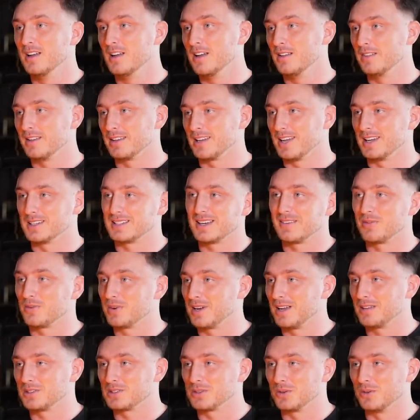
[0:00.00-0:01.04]
Yeah. They kicked
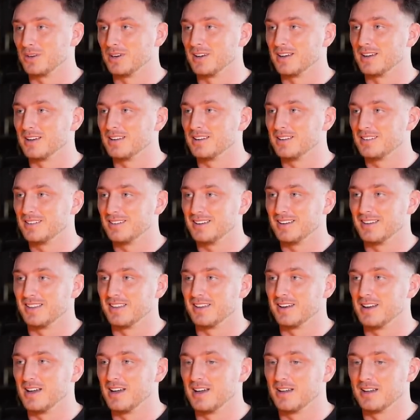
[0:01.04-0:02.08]
everyone out the toilet, and
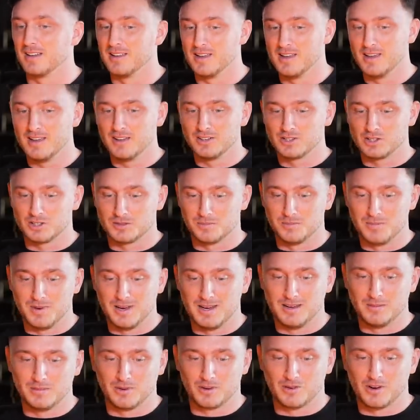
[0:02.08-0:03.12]
then uh, just
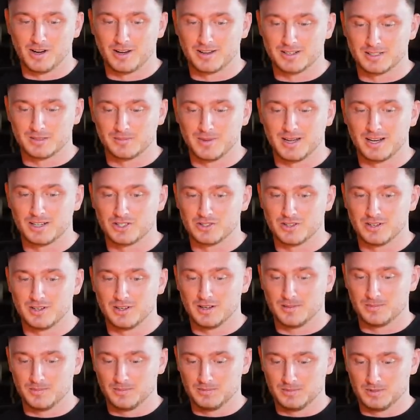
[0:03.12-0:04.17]
me, McGregor, and his manager in
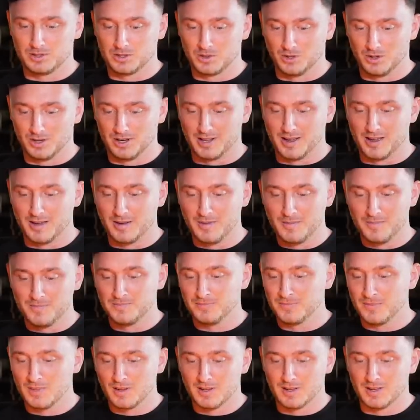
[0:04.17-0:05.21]
a toilet,
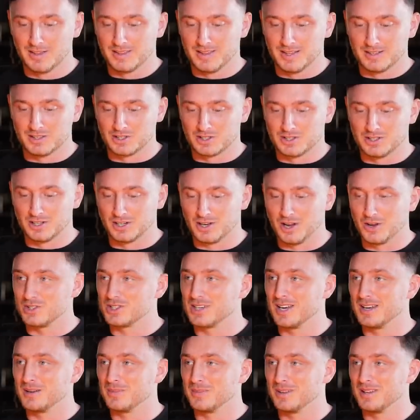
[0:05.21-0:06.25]
and then just
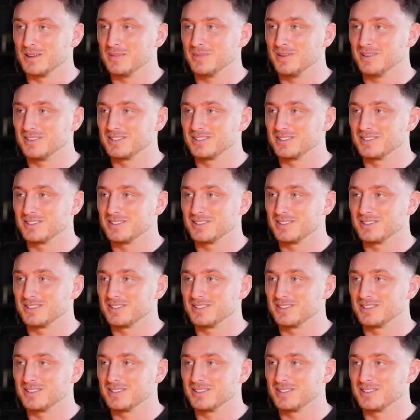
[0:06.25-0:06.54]
negotiating with him.